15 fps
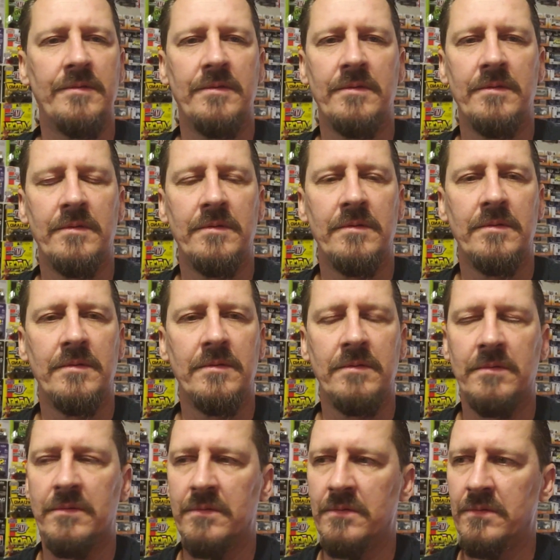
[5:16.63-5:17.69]

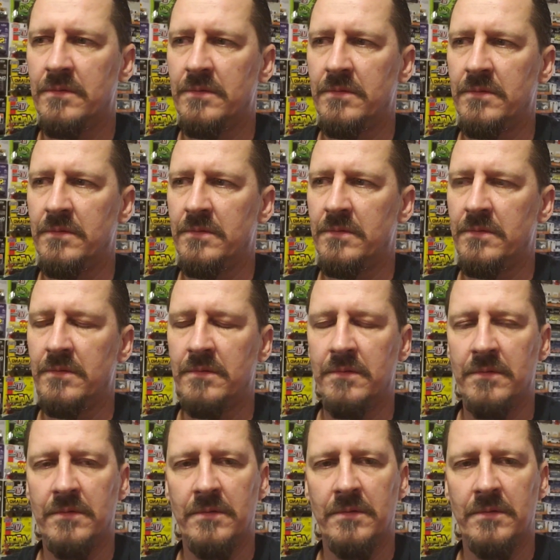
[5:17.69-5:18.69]
Nothing is said.